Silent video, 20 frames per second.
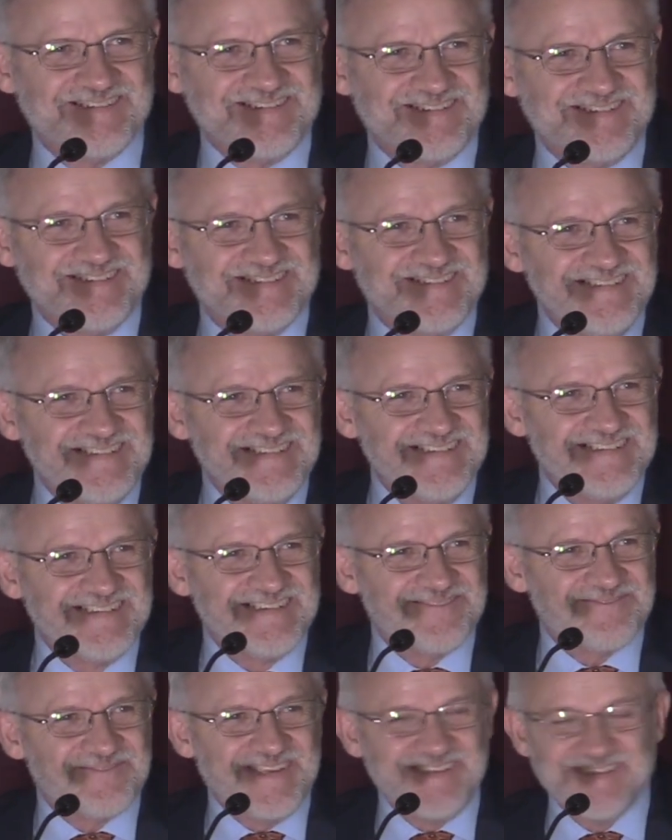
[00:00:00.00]
I
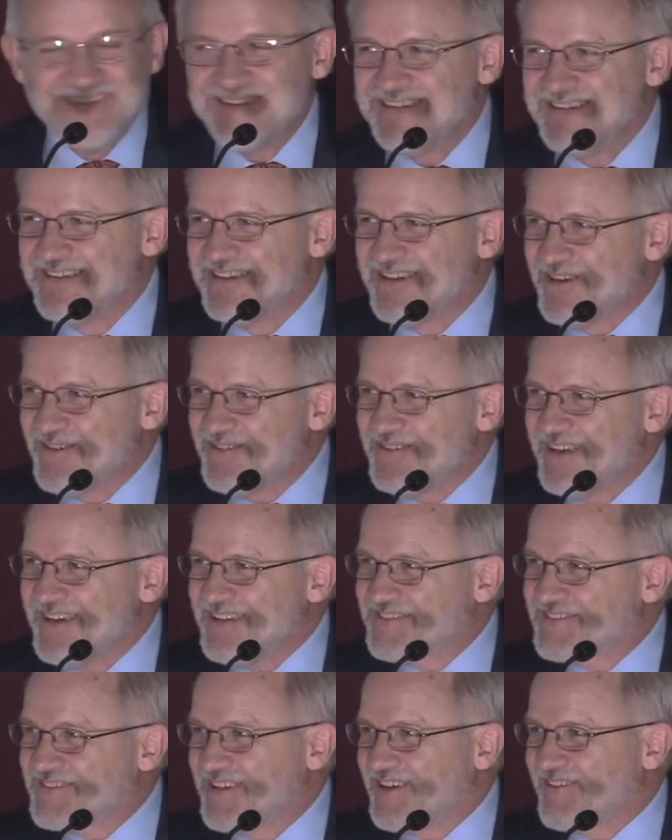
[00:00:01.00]
mean, who
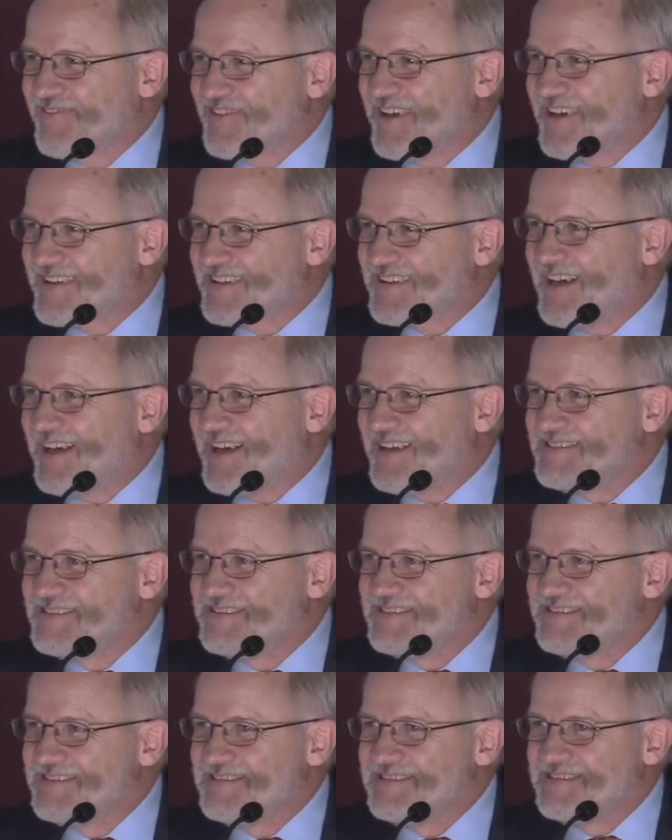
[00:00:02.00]
does stuff like that?
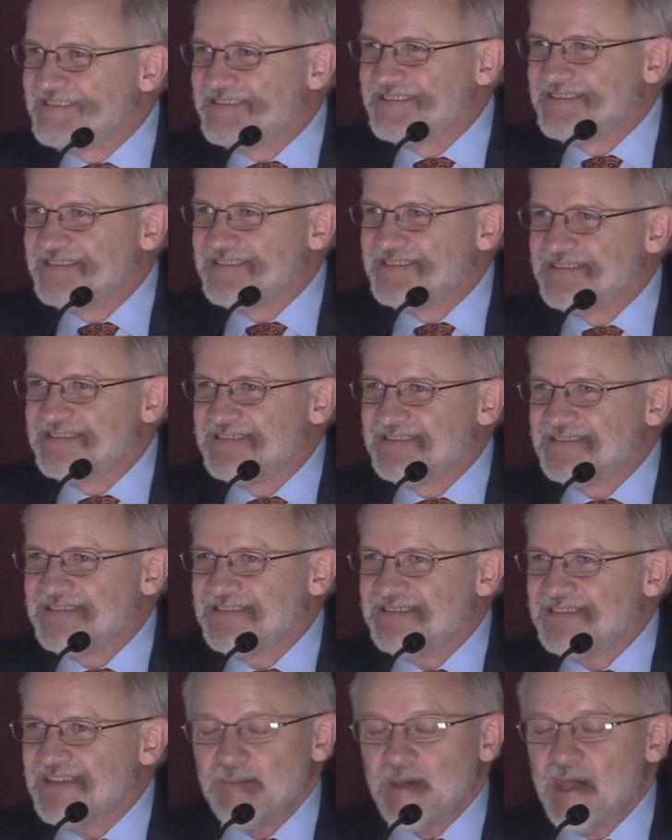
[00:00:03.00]

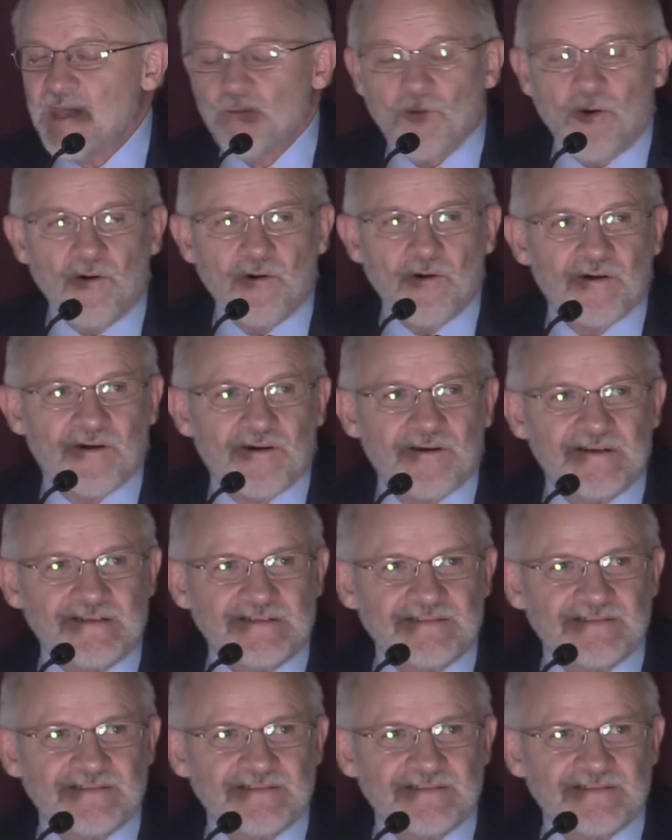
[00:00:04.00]
He made war.